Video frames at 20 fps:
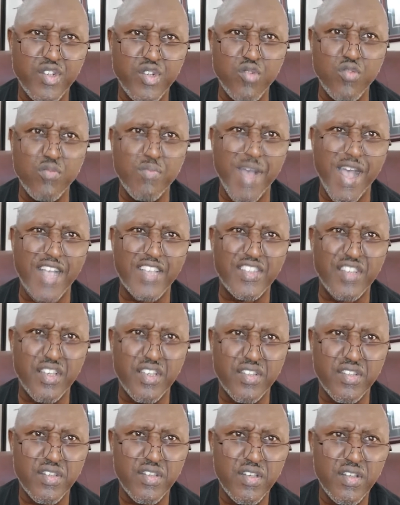shooting baskets.
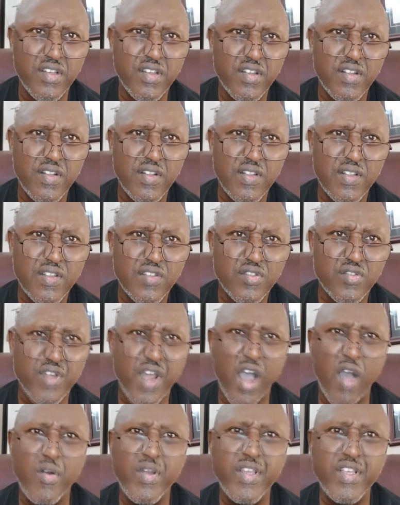So
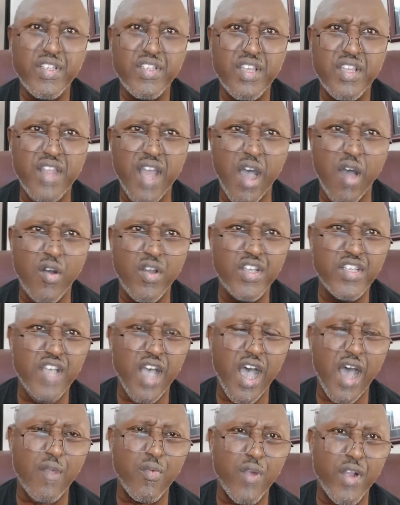now his
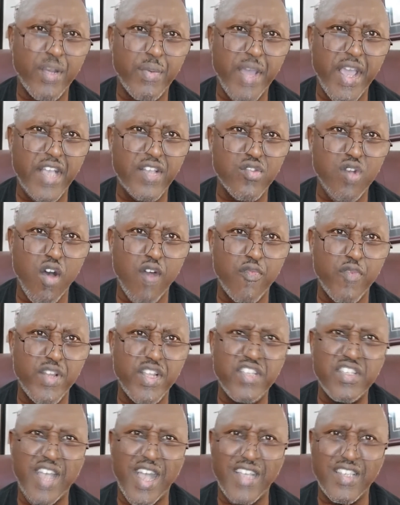hard work pays off when he
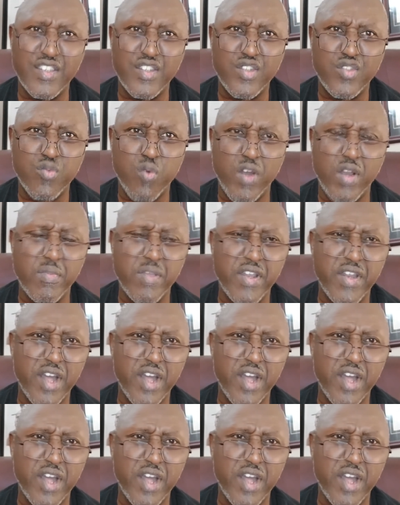signs a $20 million